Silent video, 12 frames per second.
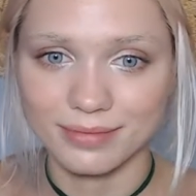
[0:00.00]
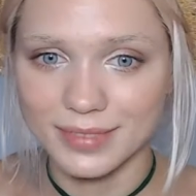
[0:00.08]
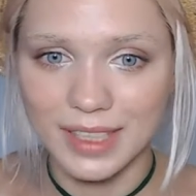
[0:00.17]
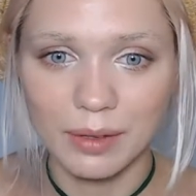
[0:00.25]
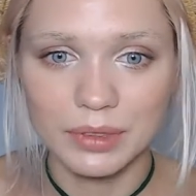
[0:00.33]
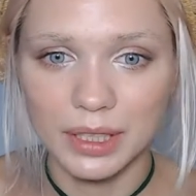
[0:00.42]

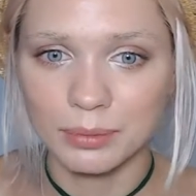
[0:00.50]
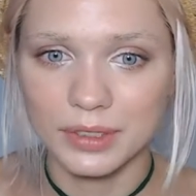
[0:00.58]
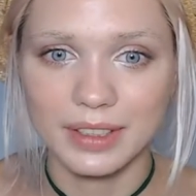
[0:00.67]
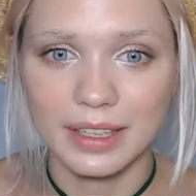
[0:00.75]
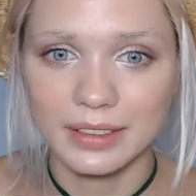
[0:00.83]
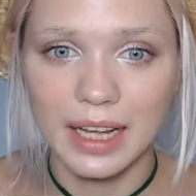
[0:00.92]
Sometimes
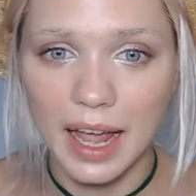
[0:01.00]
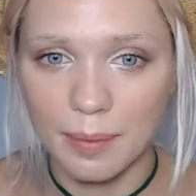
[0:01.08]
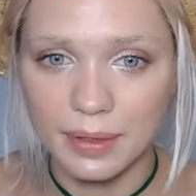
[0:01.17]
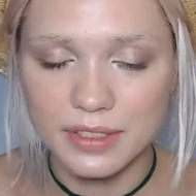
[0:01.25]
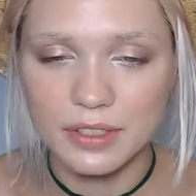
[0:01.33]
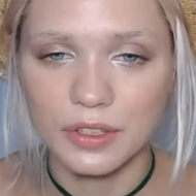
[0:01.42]
that
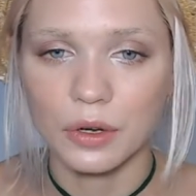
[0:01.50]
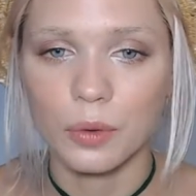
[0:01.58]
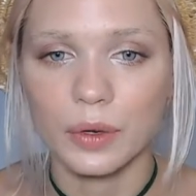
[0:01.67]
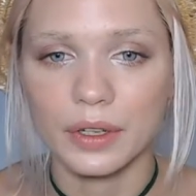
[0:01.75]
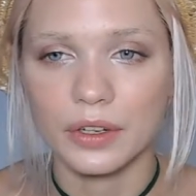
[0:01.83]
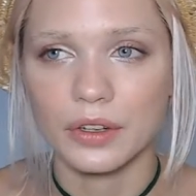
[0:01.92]
happens, you know,
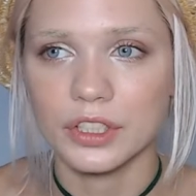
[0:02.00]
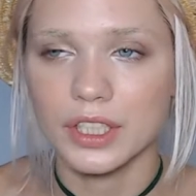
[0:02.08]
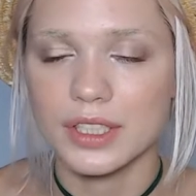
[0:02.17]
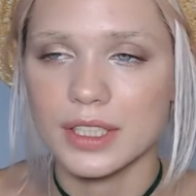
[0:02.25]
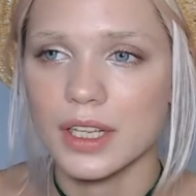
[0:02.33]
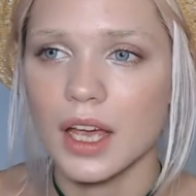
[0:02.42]
when you're
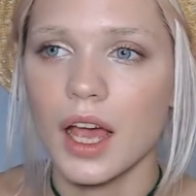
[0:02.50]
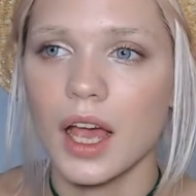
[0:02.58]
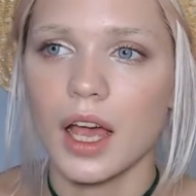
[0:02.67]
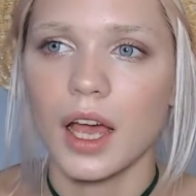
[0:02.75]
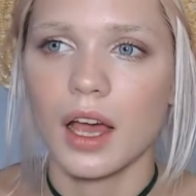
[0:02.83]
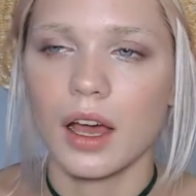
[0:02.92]
just
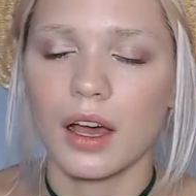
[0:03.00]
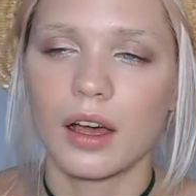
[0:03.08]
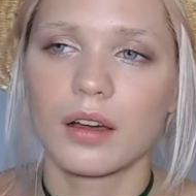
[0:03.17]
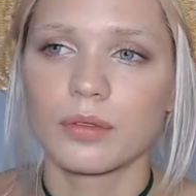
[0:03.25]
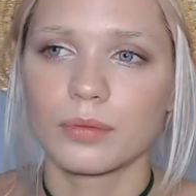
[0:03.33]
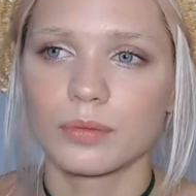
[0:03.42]

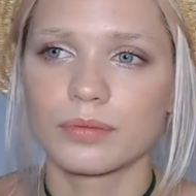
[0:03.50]
uh,